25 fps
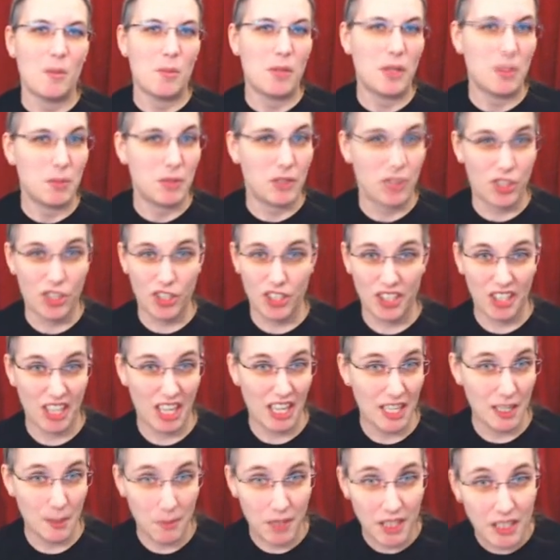People
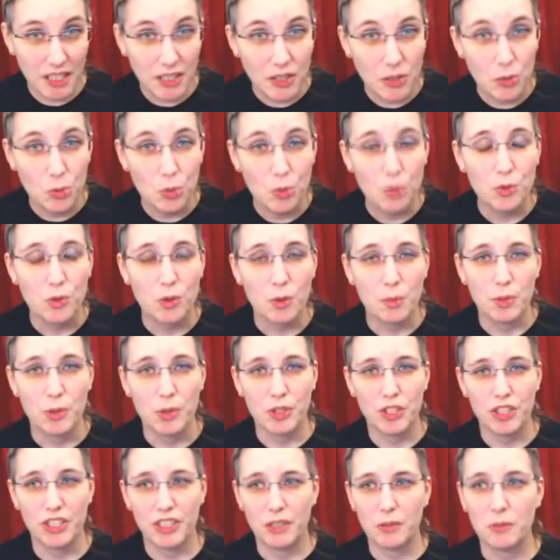shaming you for
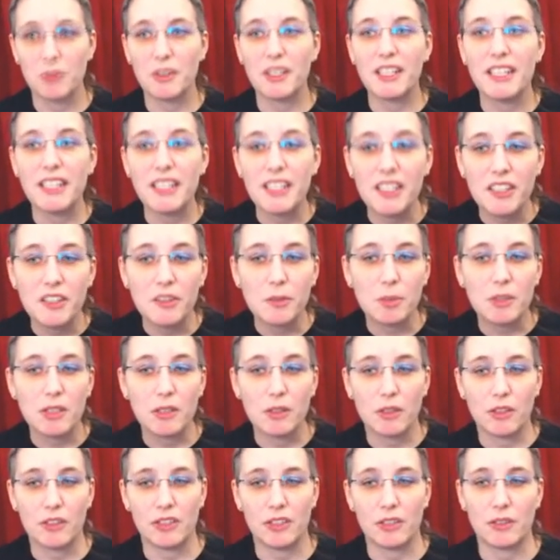pushing a release
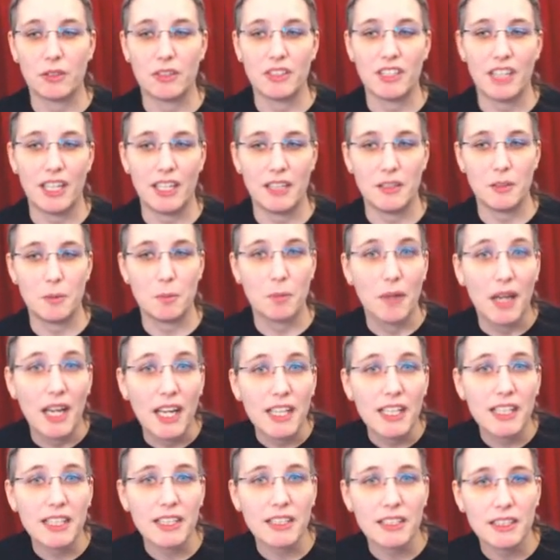because it contained a
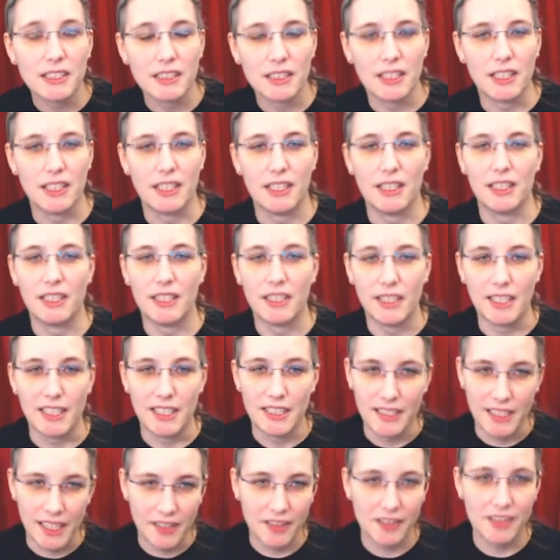bug uh,
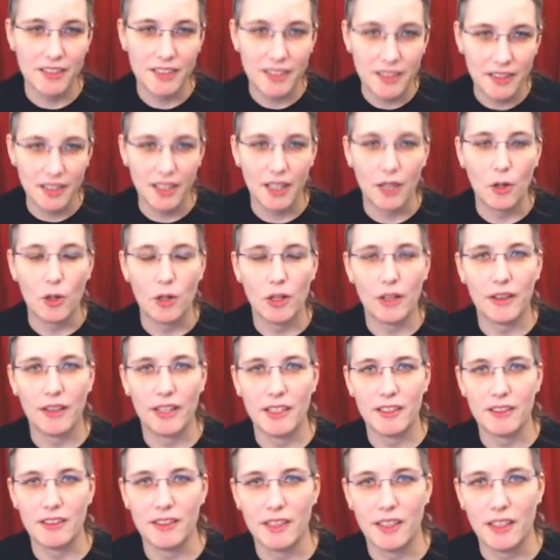and yes, these are all
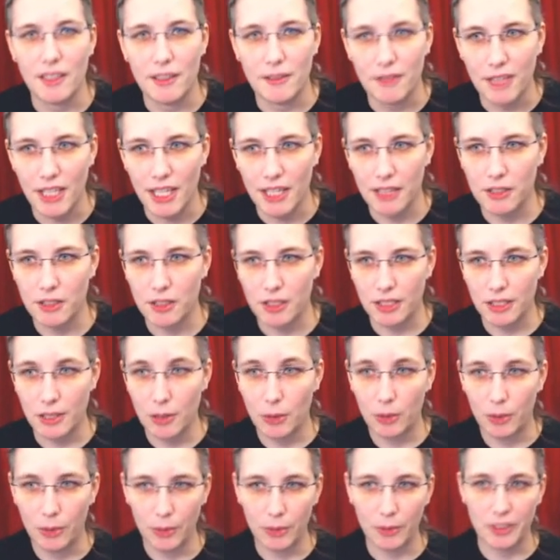things that I've actually
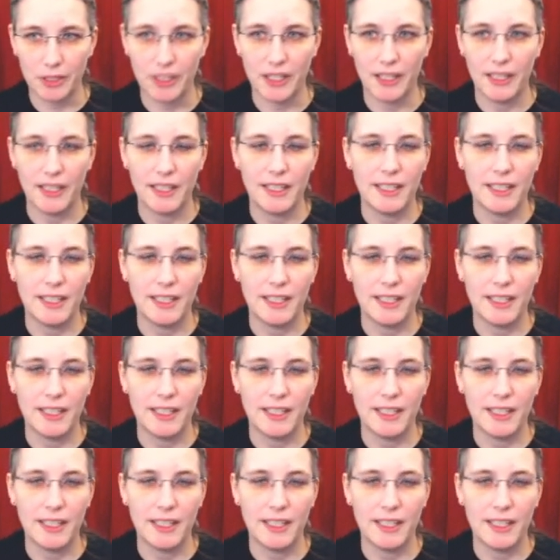heard.